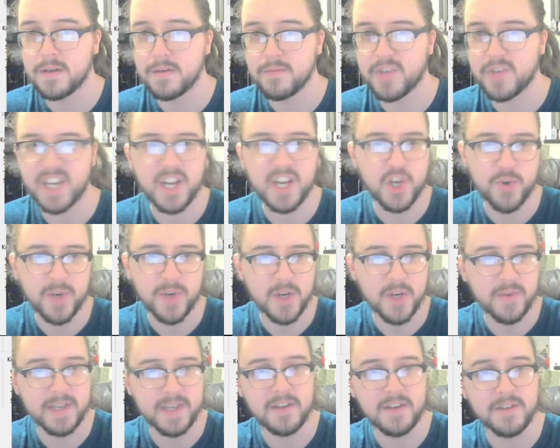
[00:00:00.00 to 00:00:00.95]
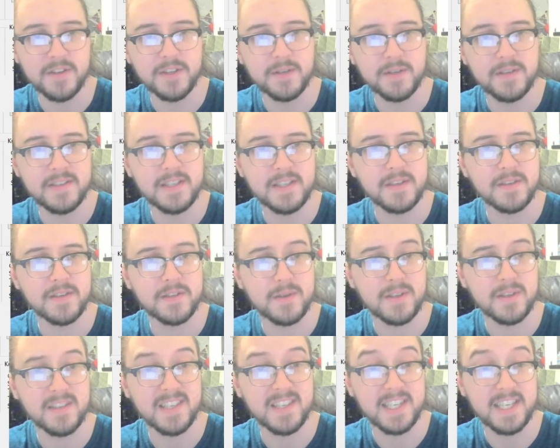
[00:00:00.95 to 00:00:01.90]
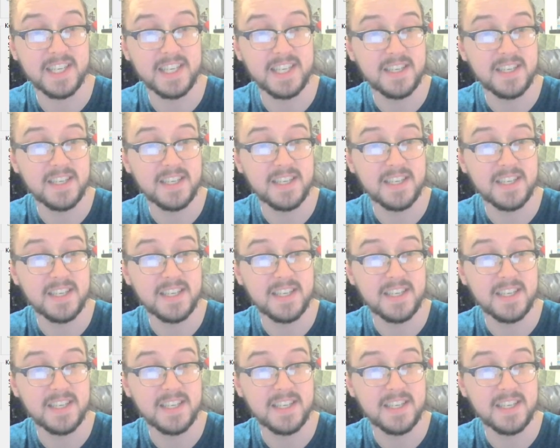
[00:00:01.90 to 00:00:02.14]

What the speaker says: But I don't want to read all those still, so I'll say,